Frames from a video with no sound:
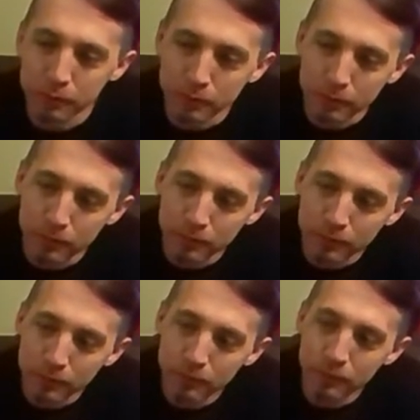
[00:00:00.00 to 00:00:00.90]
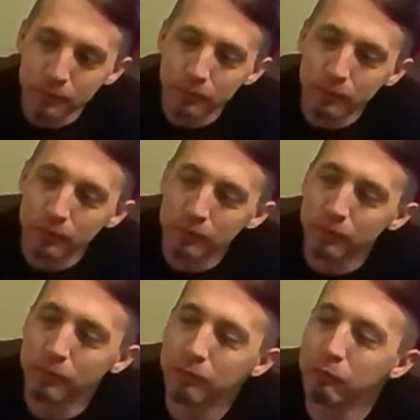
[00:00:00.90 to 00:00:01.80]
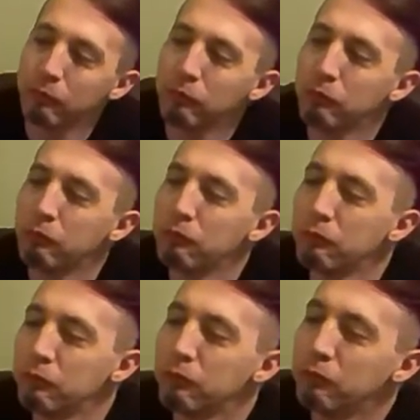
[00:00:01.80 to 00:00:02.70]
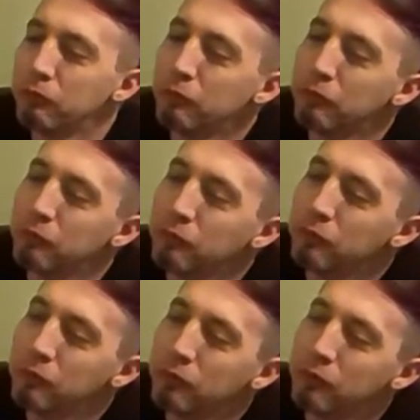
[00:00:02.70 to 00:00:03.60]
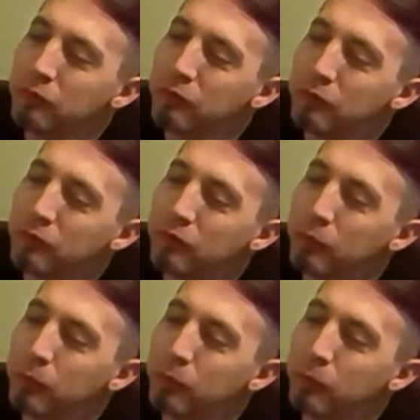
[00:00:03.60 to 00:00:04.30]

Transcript: This person isn't speaking.